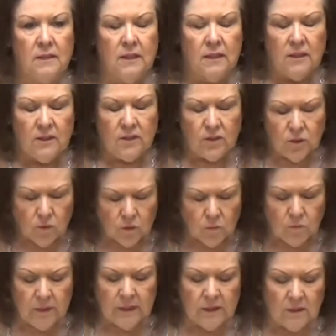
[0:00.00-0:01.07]
Absolutely. your
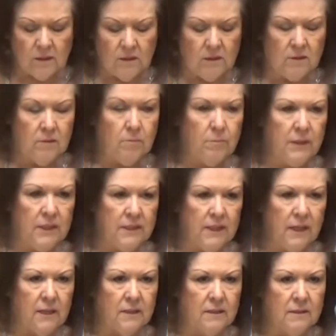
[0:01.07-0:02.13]
will be
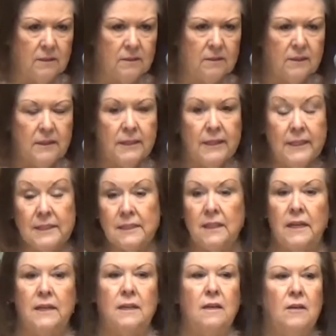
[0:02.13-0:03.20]
done. Uh-huh. It's
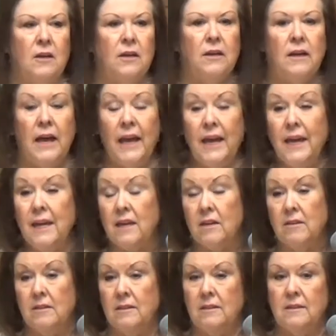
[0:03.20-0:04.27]
like,
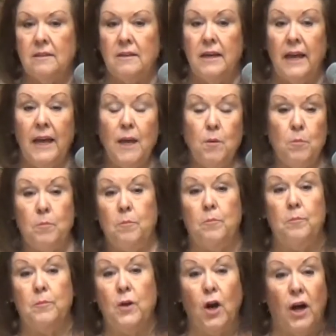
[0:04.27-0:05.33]
hey, hey,
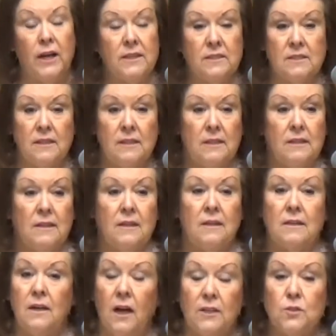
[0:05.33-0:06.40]
guys,
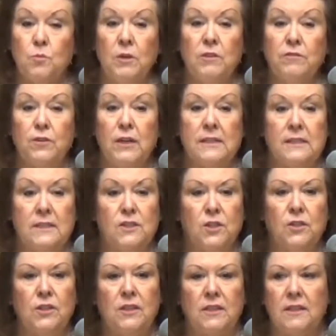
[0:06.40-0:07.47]
God's will for us is
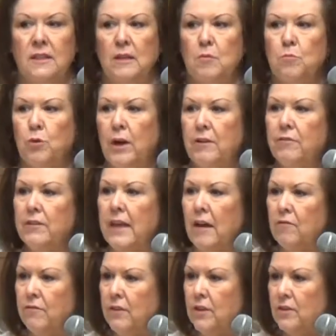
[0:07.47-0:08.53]
good. Pray for
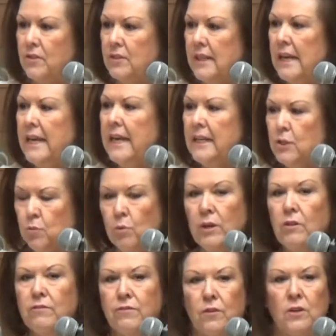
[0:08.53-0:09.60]
that first. His
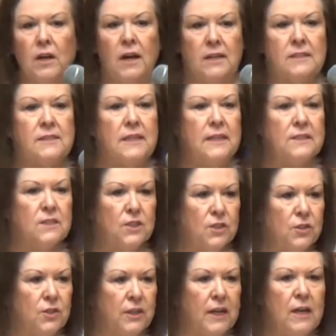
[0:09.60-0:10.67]
will for us is
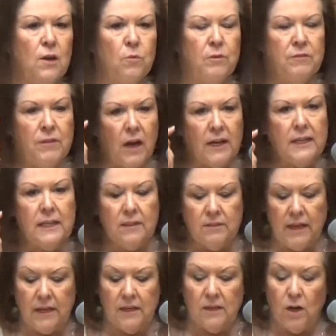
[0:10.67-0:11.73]
good. We've got to get
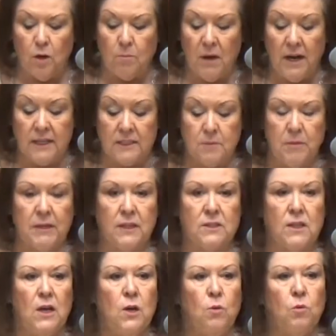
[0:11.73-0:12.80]
that in our minds
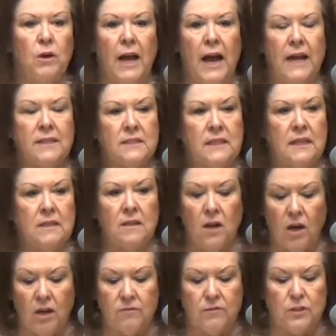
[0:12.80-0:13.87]
because we're asking
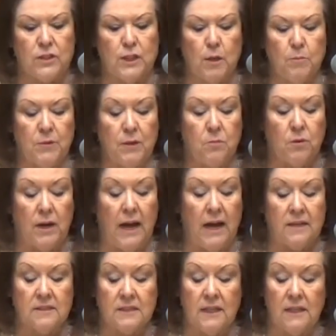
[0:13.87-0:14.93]
God for something. We're
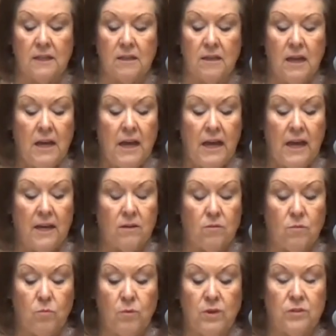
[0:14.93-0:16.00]
asking and,
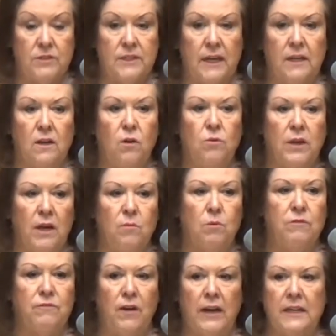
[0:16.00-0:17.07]
and we're saying, okay,
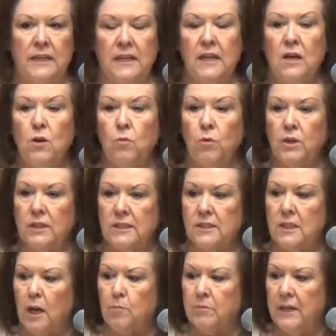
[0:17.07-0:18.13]
well, finally, we're going to
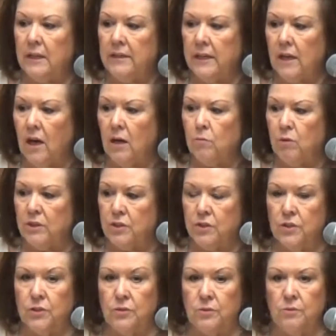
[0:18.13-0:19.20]
stop telling God what
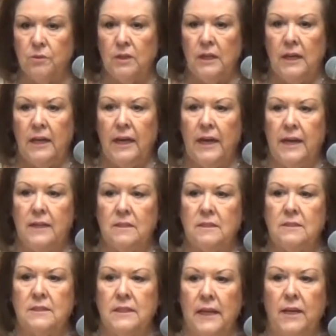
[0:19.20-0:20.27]
to do
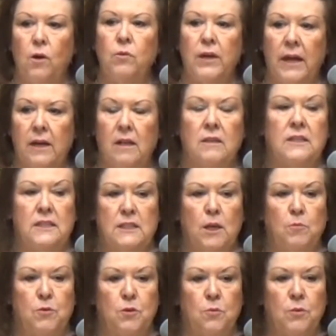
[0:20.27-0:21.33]
and say, okay, I'll
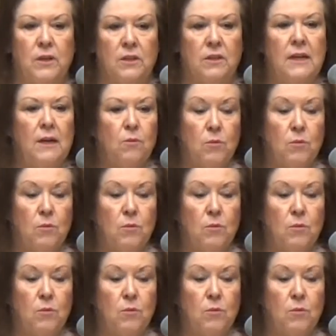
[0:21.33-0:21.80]
accept your will.